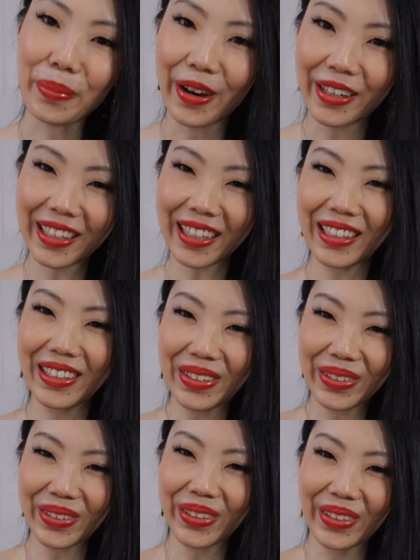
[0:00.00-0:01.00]
bought it a
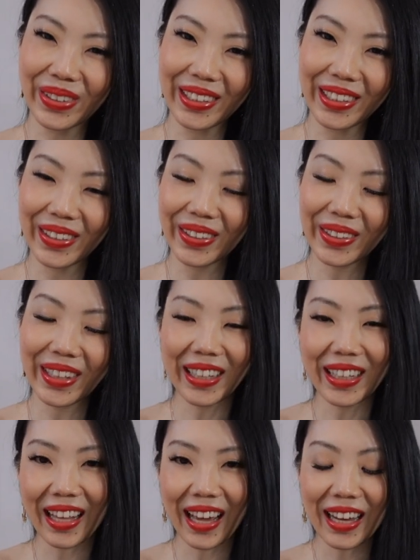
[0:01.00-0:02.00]
little earlier
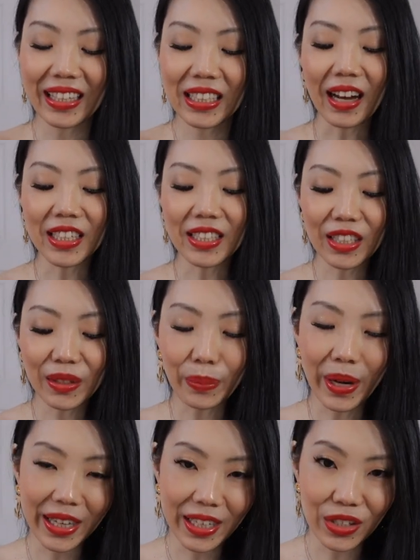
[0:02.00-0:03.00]
than that. I did
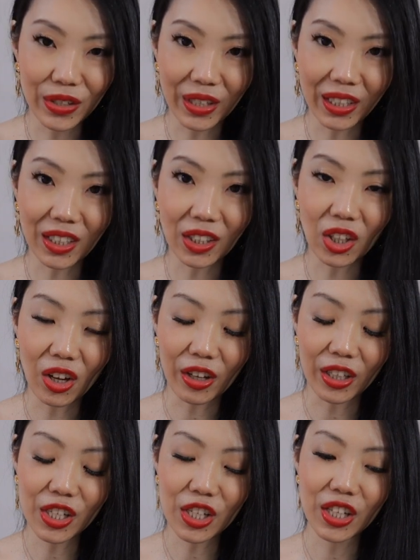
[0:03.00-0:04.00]
buy it during the
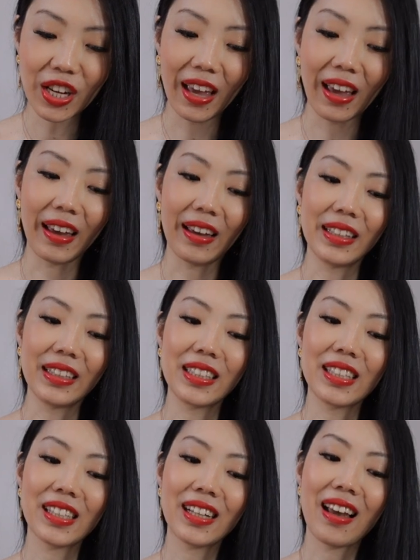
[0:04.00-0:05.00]
launch and